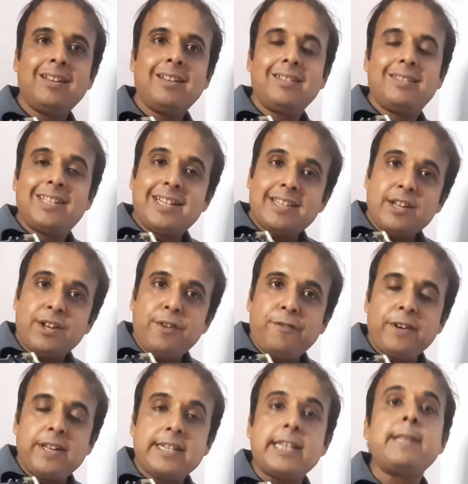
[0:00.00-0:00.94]
There is a
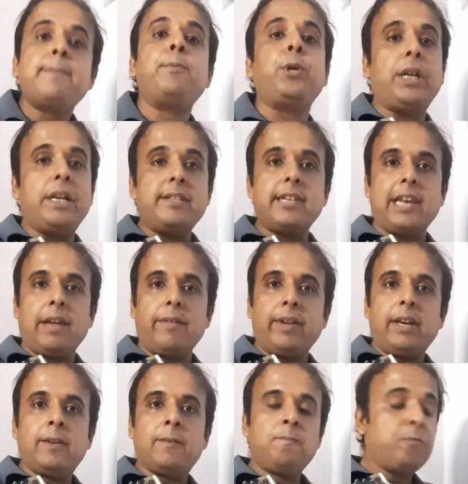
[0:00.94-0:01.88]
difference in the potency
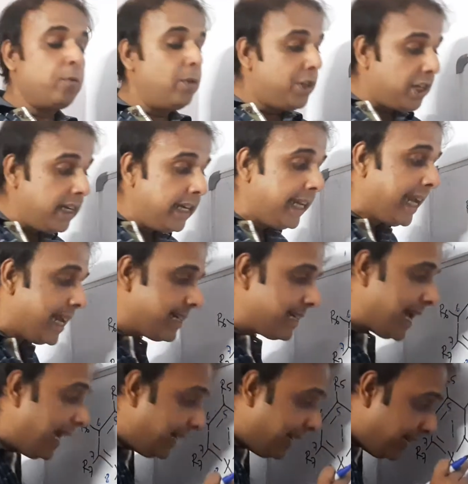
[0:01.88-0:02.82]
level, which indicates
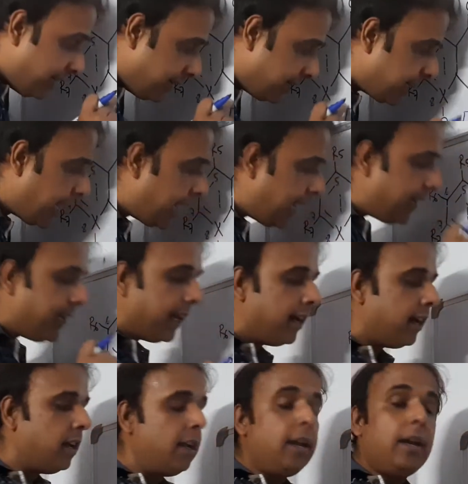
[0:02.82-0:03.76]
that this is the
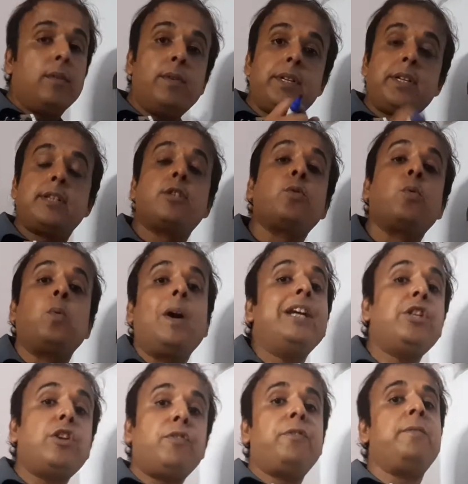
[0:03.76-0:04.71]
area which is
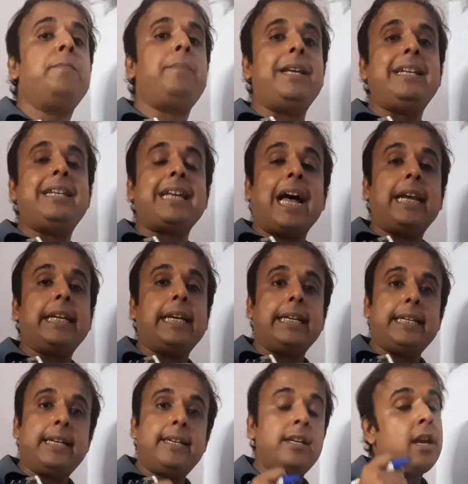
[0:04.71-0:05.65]
quite often being
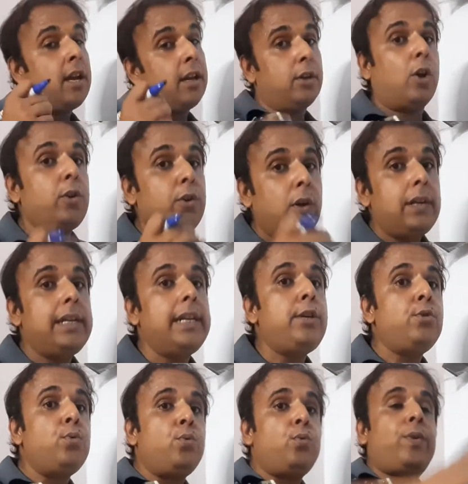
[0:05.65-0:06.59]
targeted, not only
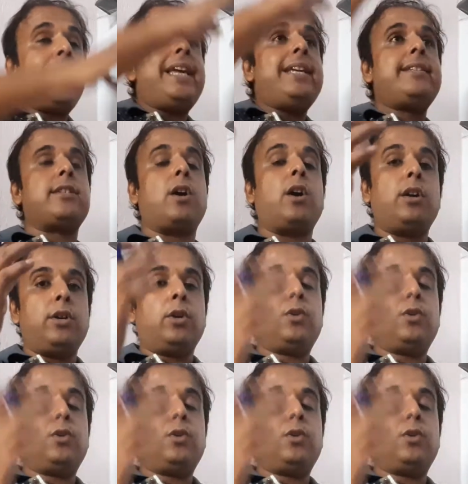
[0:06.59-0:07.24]
to raise or not